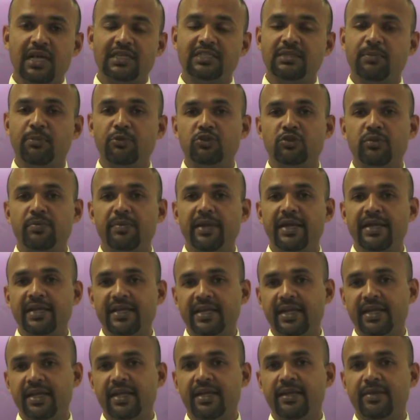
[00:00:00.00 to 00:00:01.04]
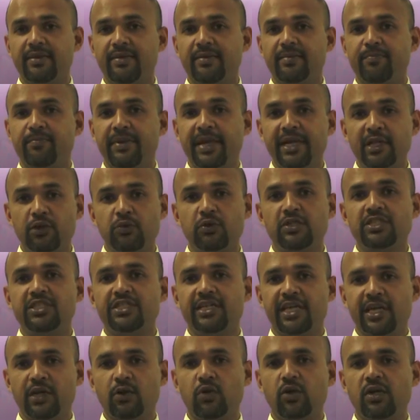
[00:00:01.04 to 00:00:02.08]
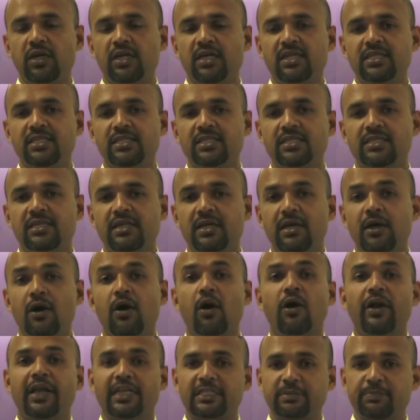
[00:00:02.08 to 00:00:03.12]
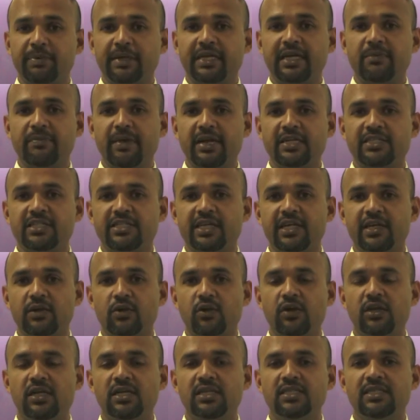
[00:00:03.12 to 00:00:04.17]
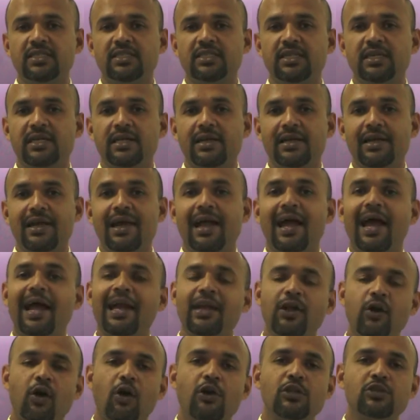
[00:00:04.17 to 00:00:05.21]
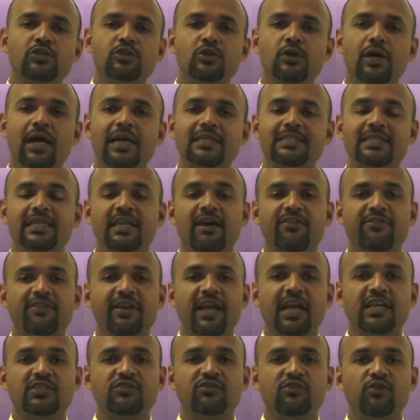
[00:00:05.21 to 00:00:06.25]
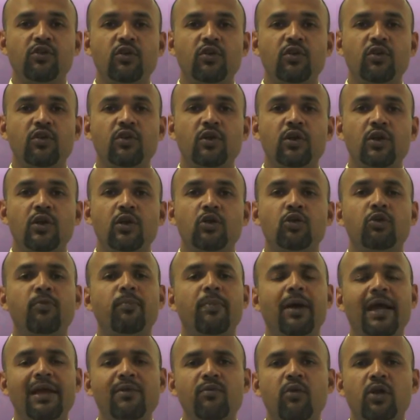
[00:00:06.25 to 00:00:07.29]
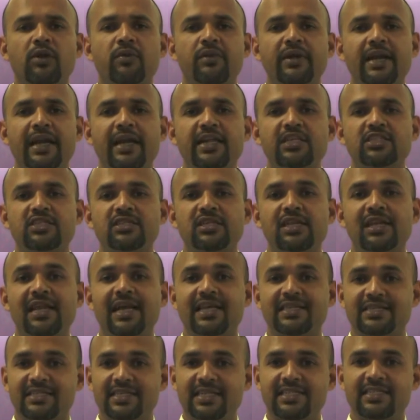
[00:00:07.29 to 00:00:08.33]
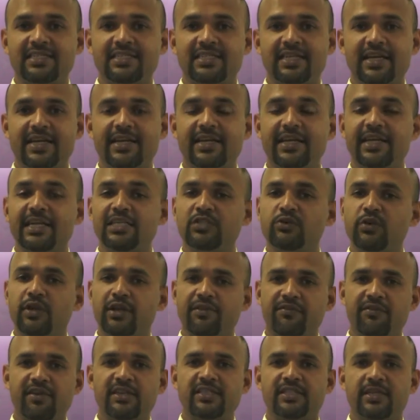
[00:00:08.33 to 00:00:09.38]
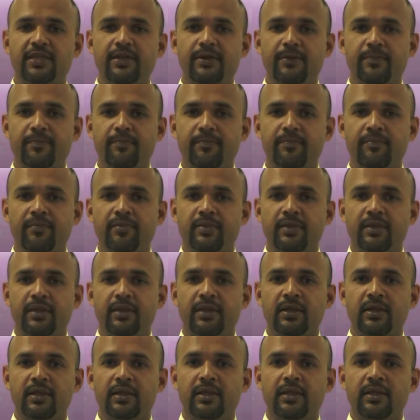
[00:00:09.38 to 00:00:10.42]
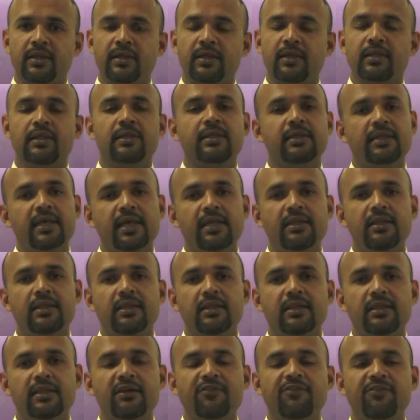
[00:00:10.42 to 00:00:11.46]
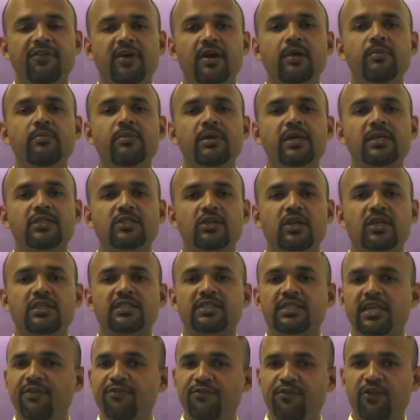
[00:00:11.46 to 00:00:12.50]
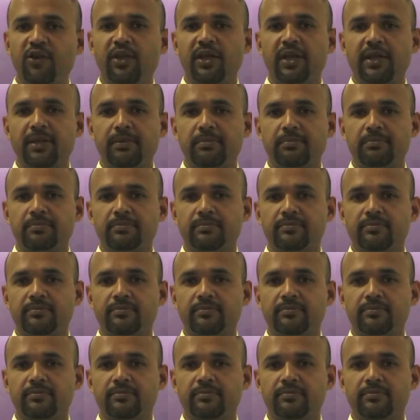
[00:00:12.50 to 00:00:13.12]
are supposed to be made to shareholders or expected by shareholders, and also has enough cash flow to buy whatever additional assets it needs to invest in, then the firm is on a safe footing.